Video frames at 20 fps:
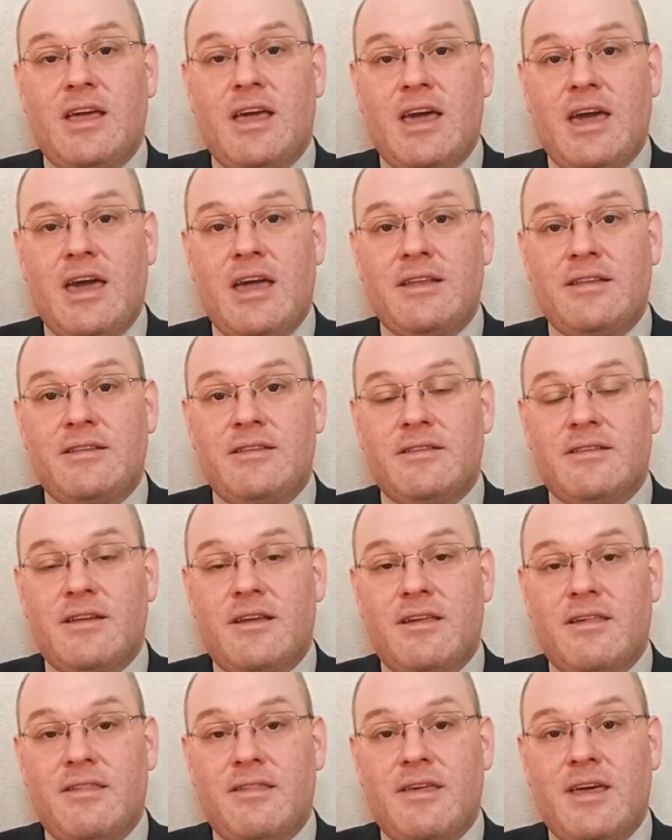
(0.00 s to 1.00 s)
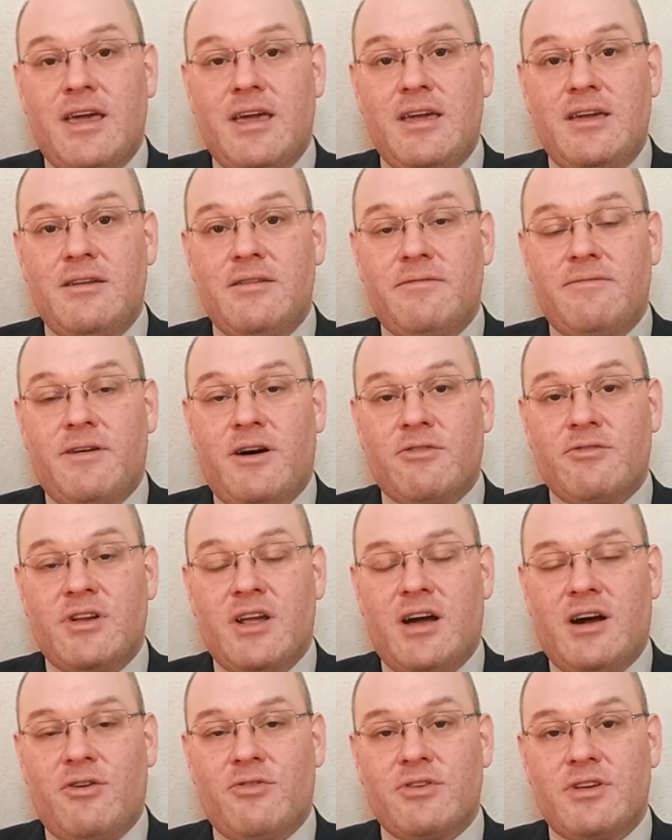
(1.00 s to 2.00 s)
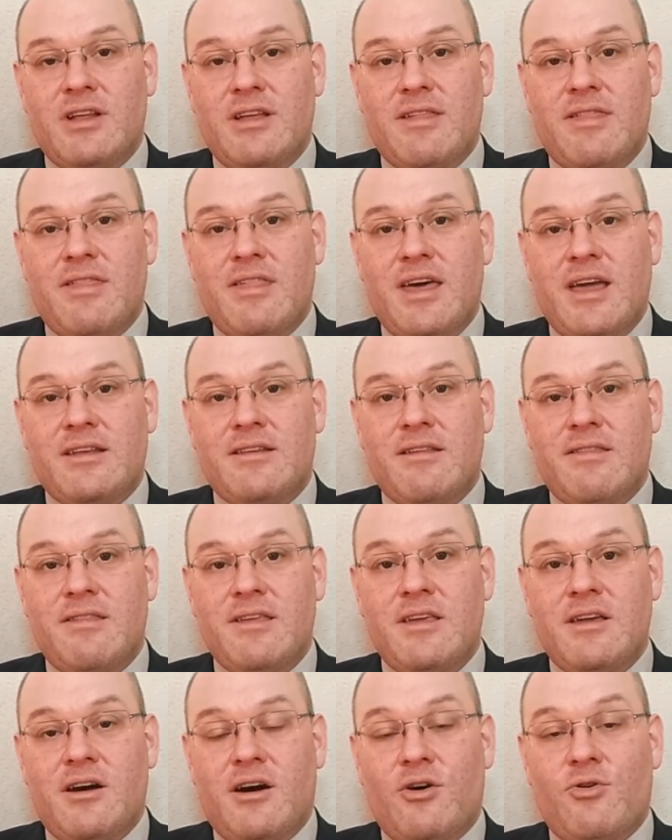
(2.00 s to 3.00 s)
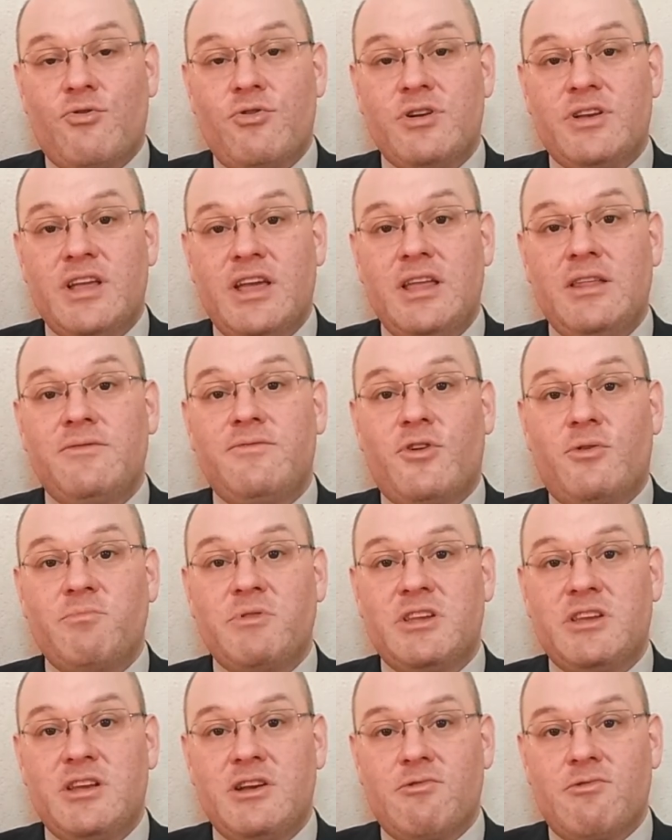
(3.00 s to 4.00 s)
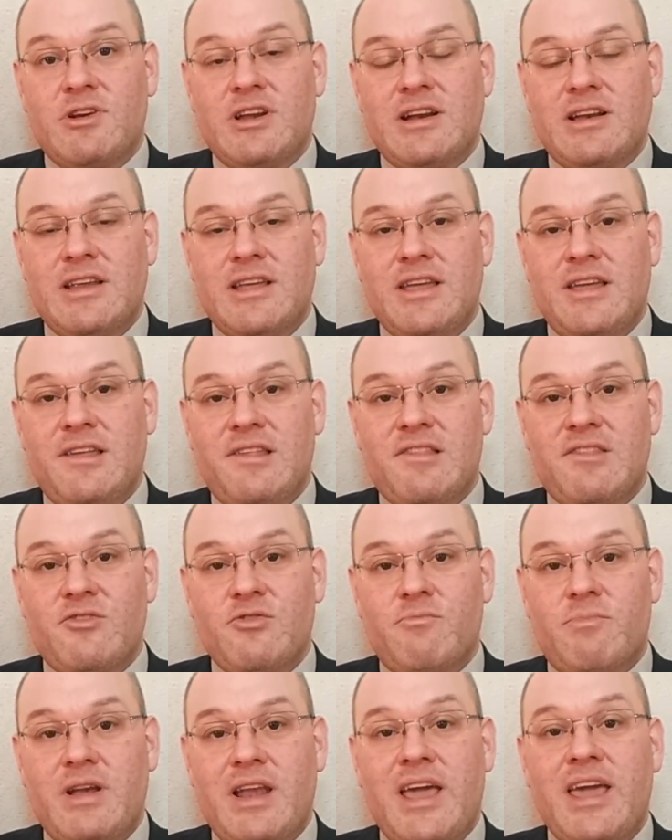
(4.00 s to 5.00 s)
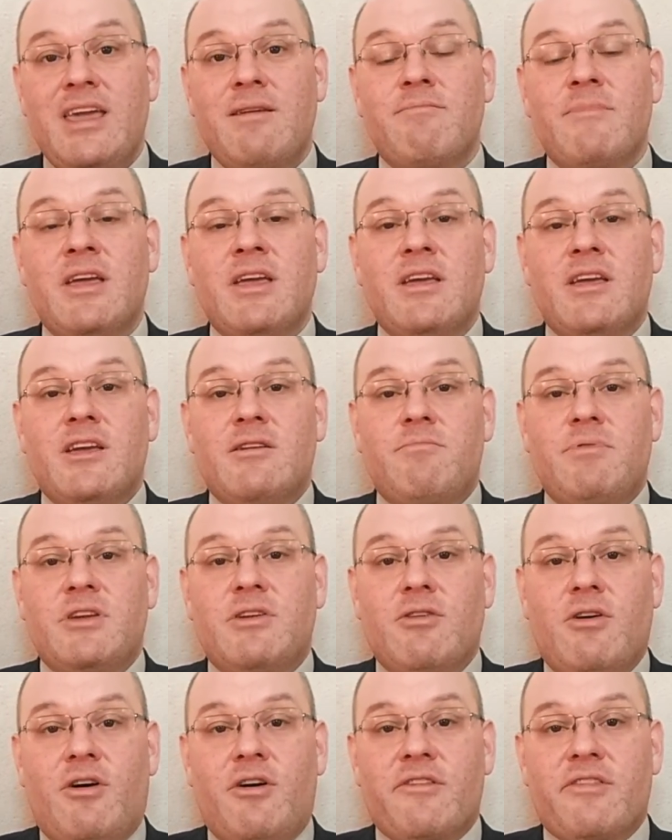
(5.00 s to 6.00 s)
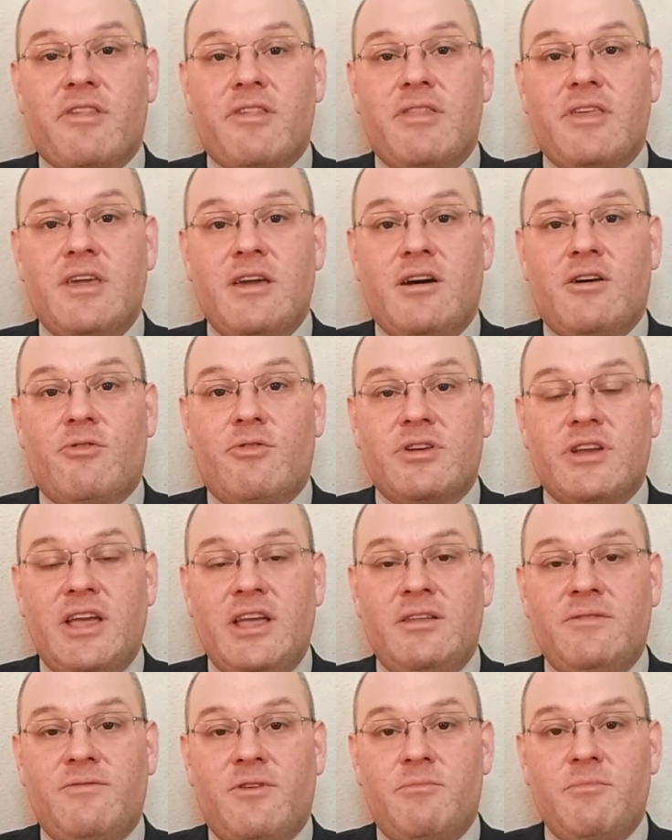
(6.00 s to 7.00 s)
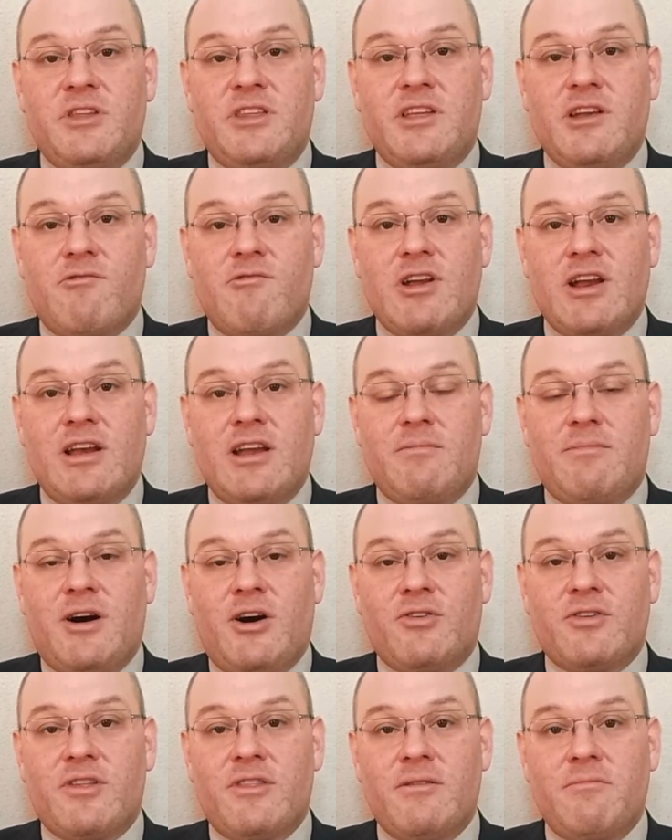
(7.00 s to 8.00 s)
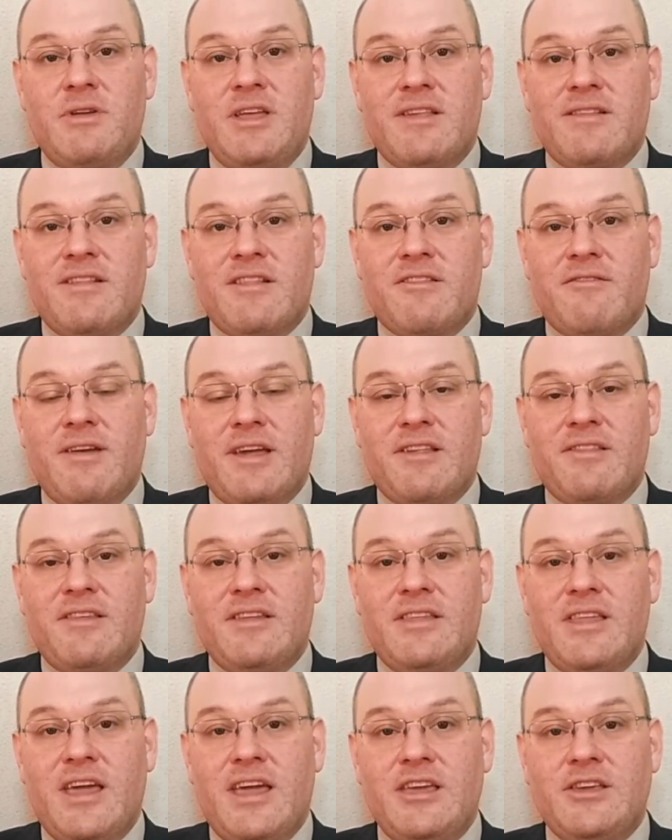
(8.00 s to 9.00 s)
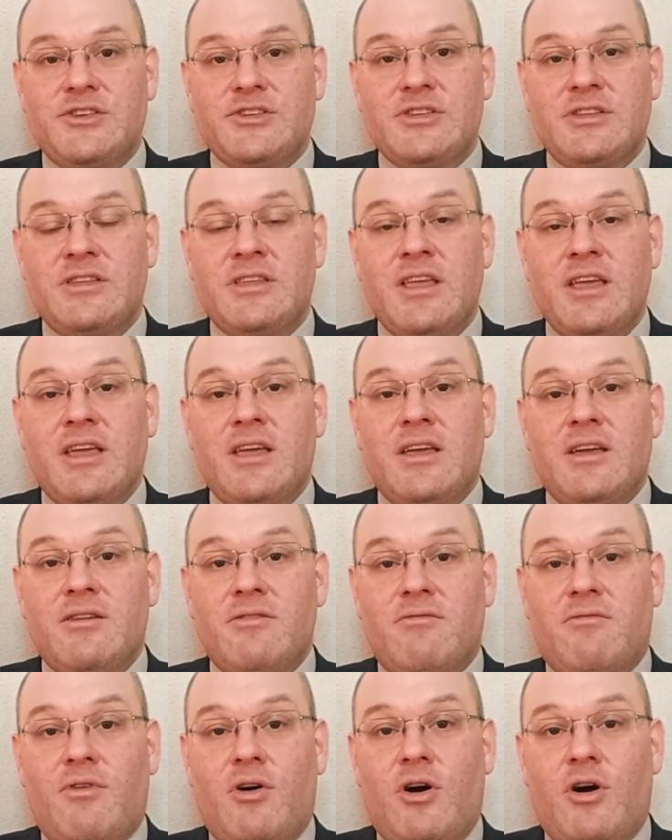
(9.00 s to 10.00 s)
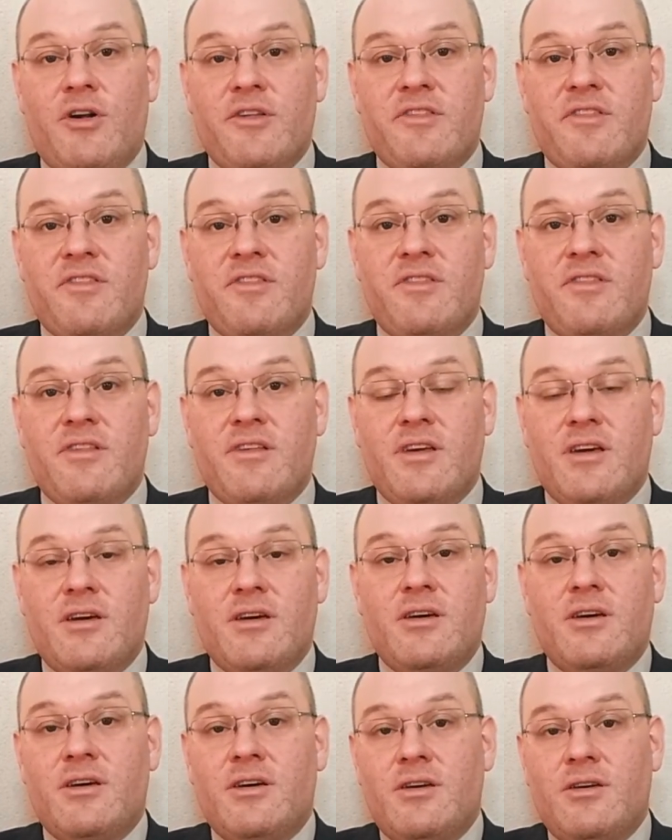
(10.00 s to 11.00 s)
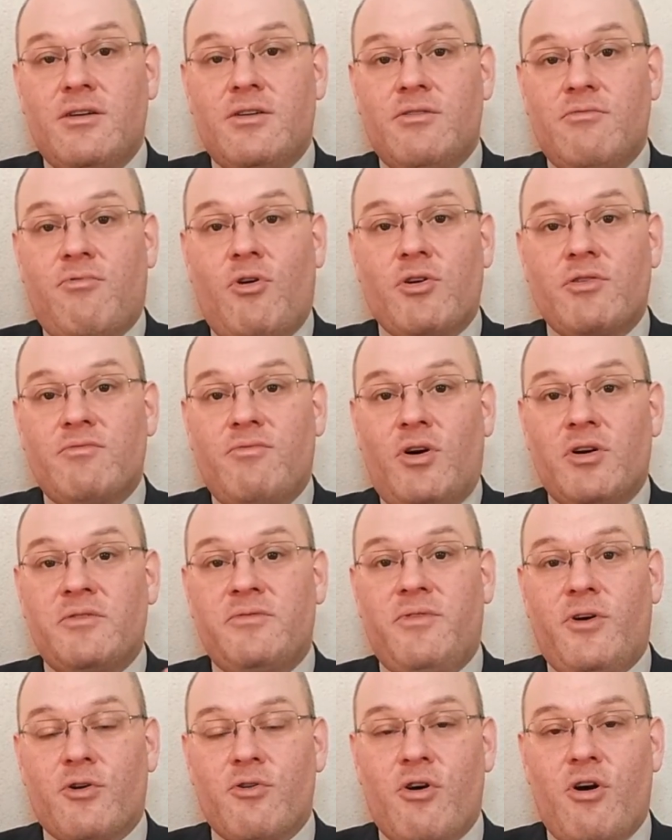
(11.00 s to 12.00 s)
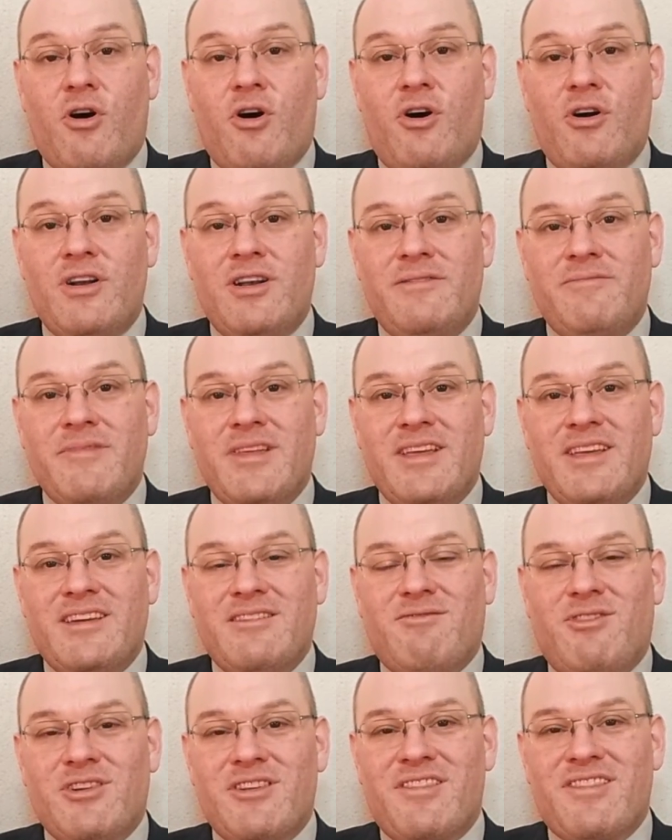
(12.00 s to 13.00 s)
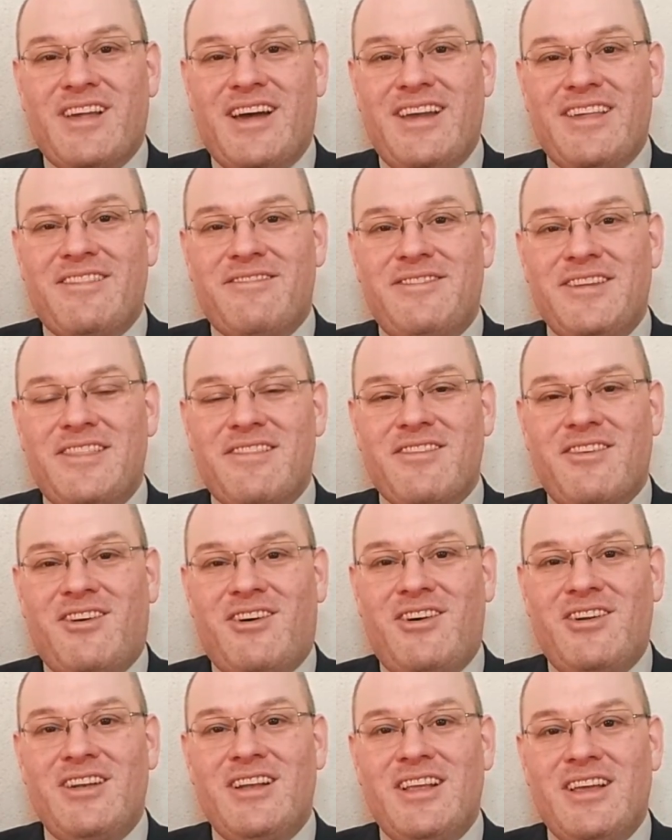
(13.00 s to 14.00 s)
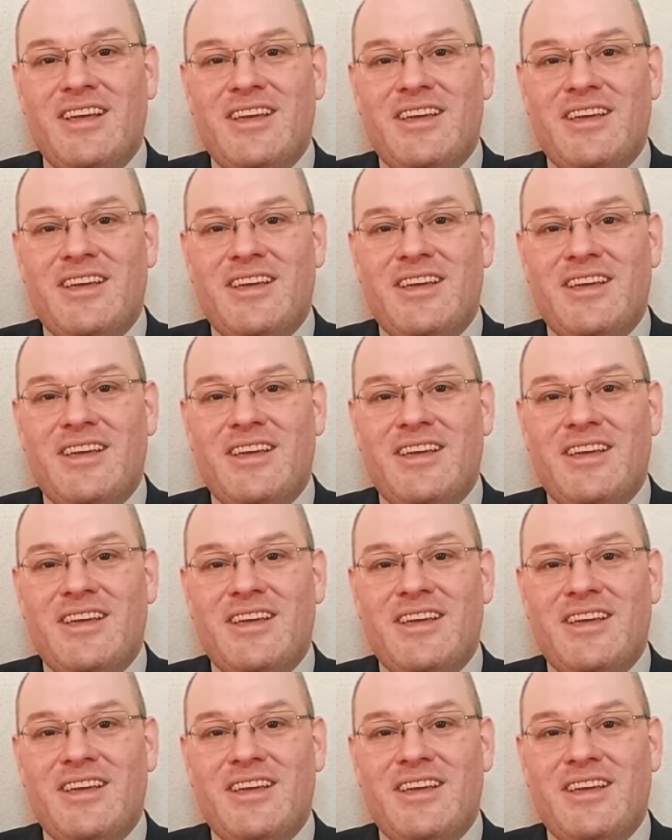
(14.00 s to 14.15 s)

And they found out that the old info material is to blame, because the old info material about the measles vaccination was one for all, one size fits all